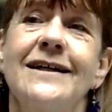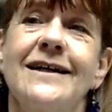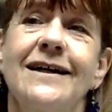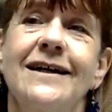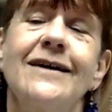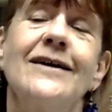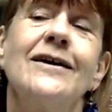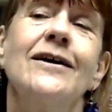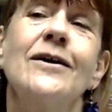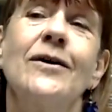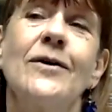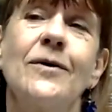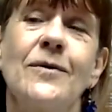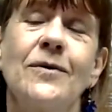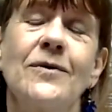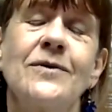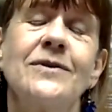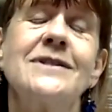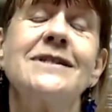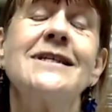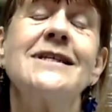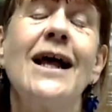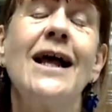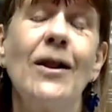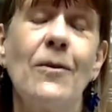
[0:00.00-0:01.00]
uh,
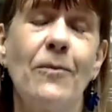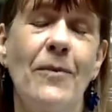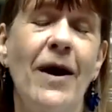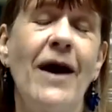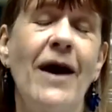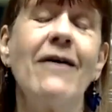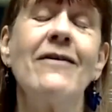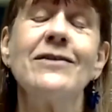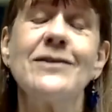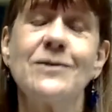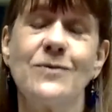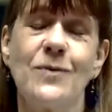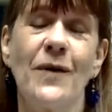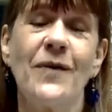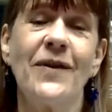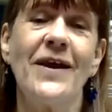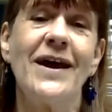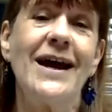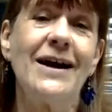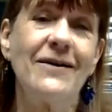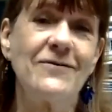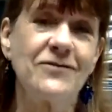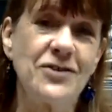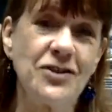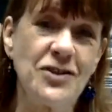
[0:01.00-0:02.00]
tell parents what they
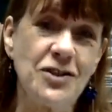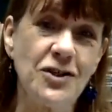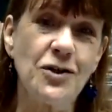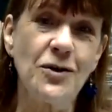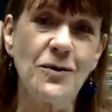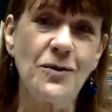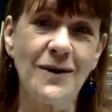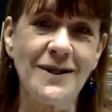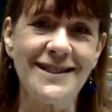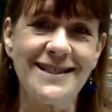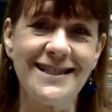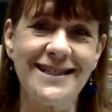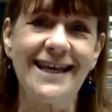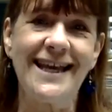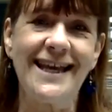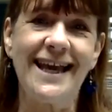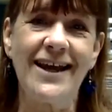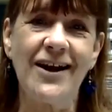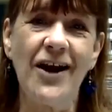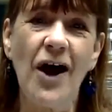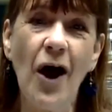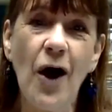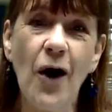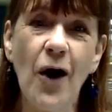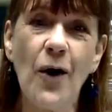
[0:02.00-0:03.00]
have to do once they
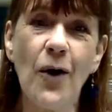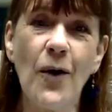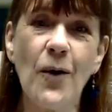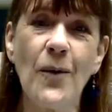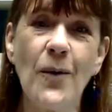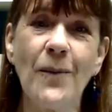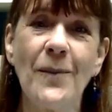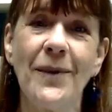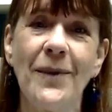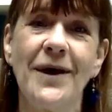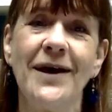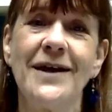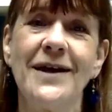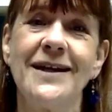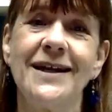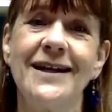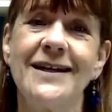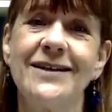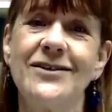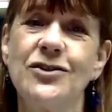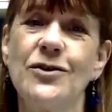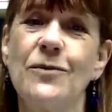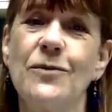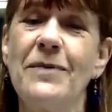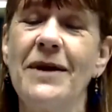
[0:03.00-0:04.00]
get home, and it
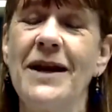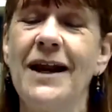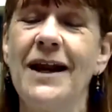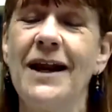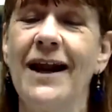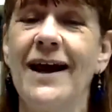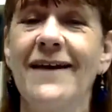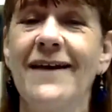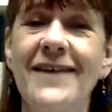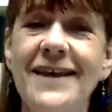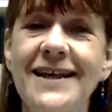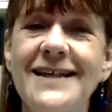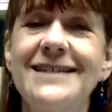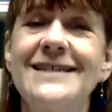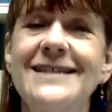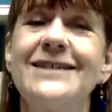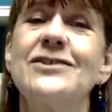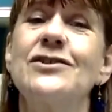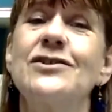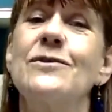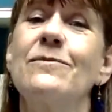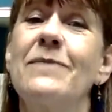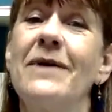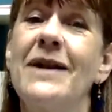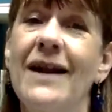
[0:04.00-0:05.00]
should be like this,
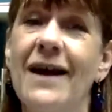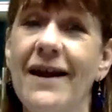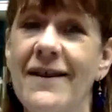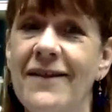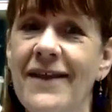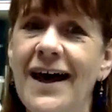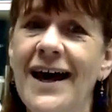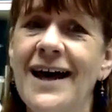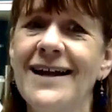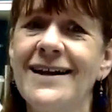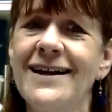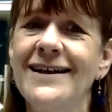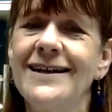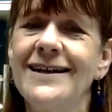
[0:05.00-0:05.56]
it should be like that.